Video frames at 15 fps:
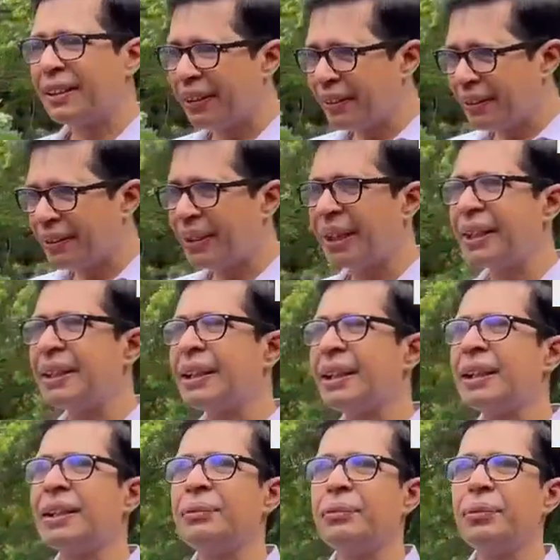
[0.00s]
here, and
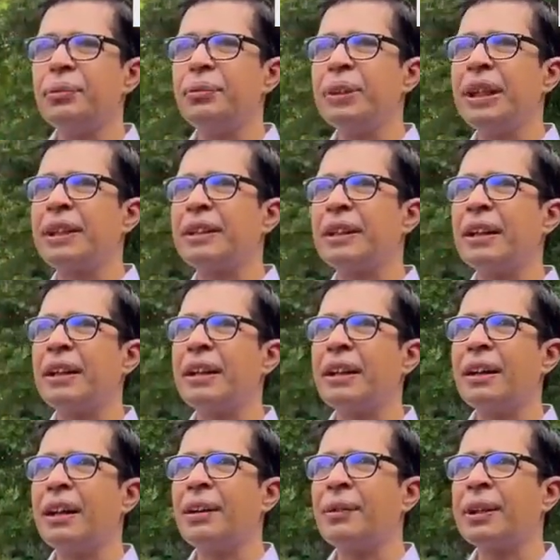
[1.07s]
uh, we are uh,
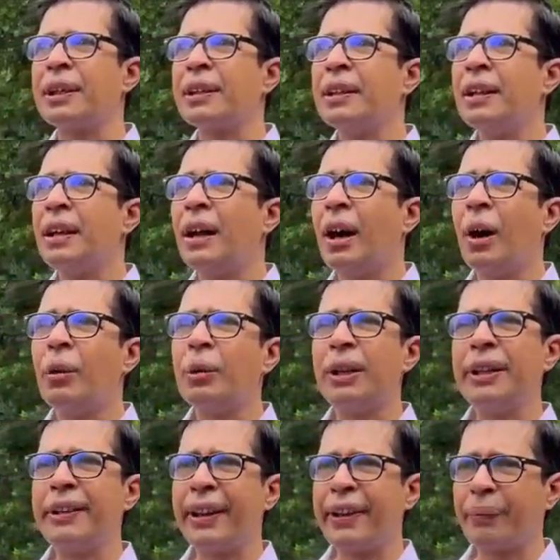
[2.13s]
our
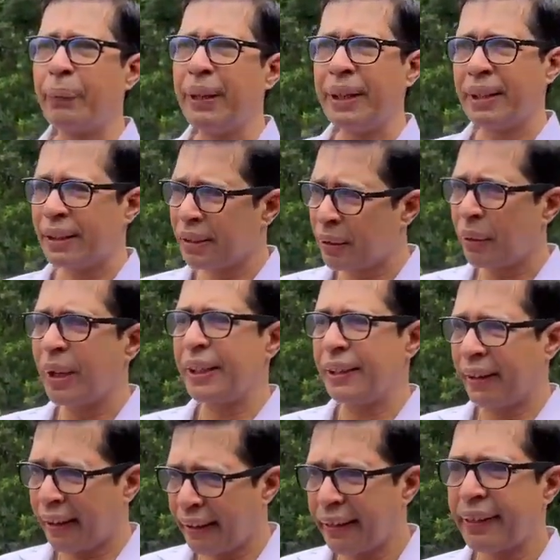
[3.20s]
outreach has been quite
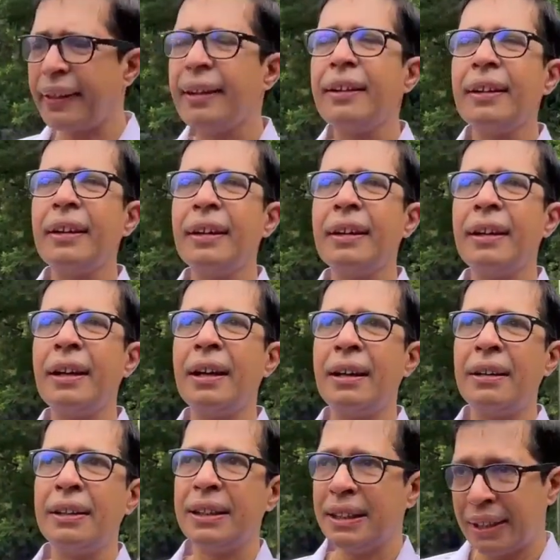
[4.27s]
nice. Uh,
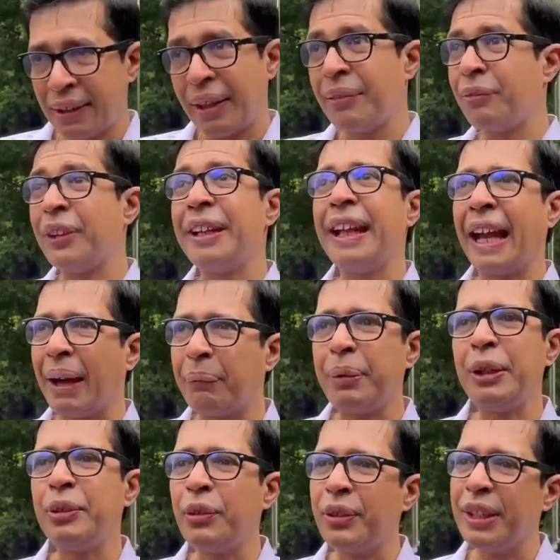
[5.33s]
I'm very happy
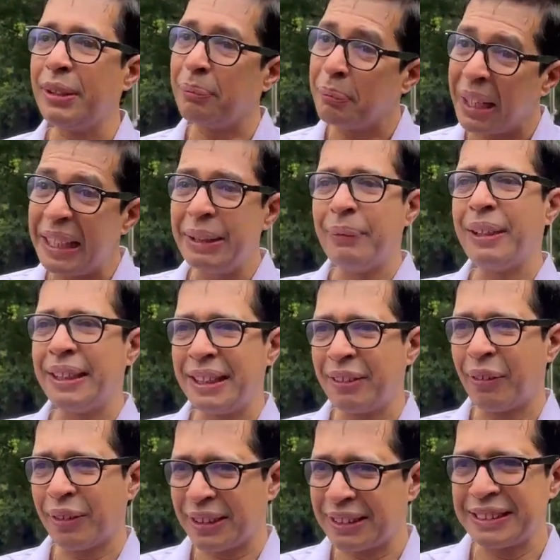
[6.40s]
to see many, many
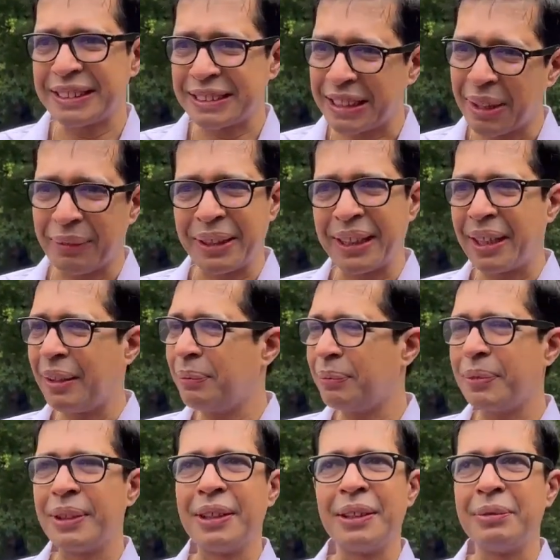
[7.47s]
colleges coming up,
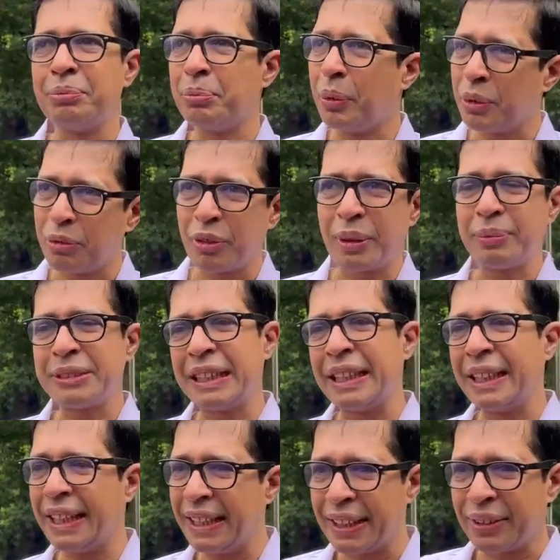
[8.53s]
uh, both from
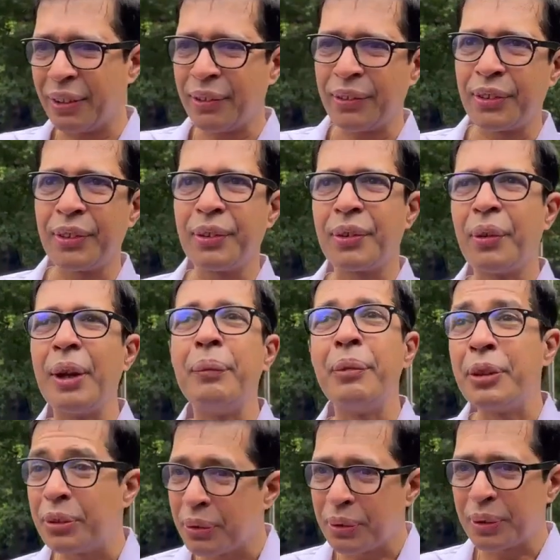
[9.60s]
Chennai and also
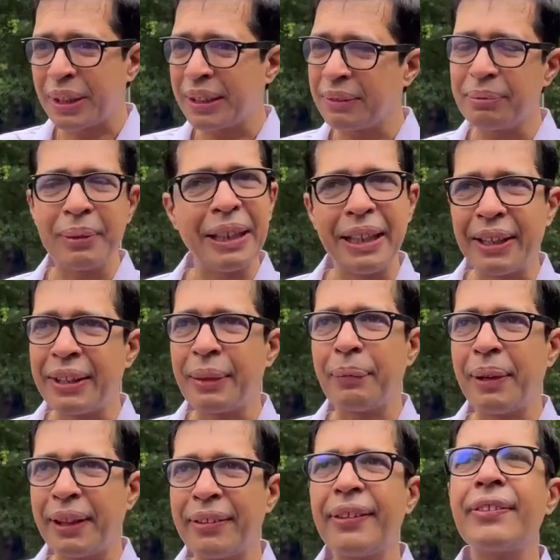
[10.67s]
Coimbatore and many other
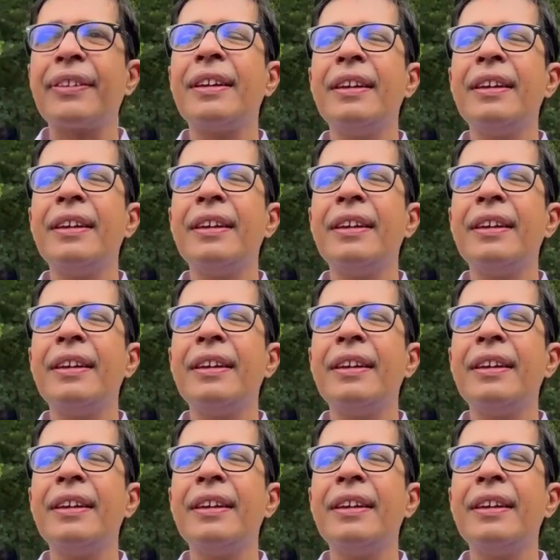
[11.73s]
places.